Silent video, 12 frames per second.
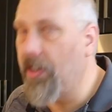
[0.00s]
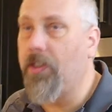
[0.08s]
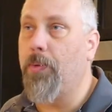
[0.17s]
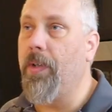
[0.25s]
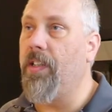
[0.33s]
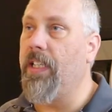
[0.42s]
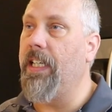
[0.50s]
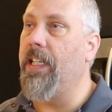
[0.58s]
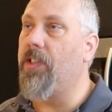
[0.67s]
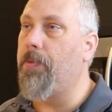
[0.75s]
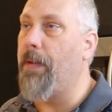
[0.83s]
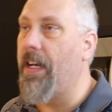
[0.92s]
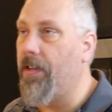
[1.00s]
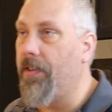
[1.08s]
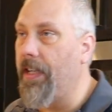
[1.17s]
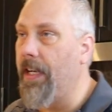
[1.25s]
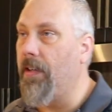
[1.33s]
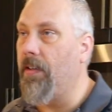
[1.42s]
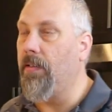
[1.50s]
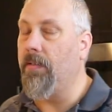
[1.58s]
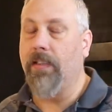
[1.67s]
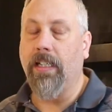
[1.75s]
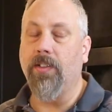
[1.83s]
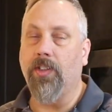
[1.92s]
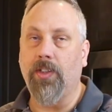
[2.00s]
this really is better than